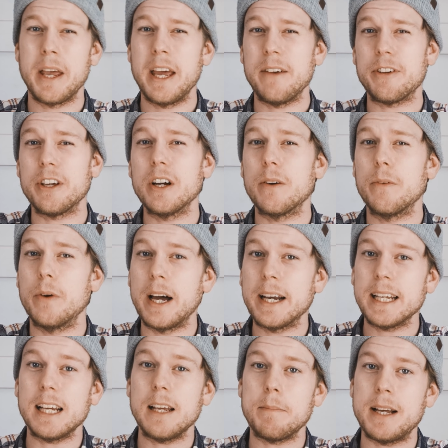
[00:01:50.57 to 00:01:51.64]
If you're
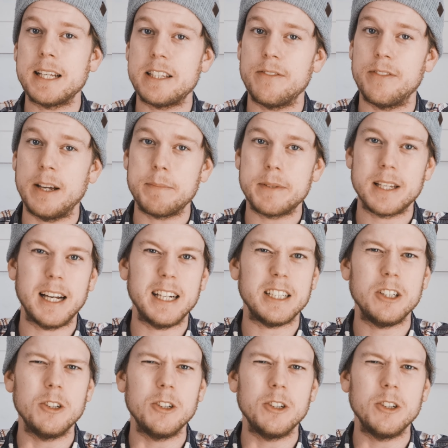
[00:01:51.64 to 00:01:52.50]
running a massive website,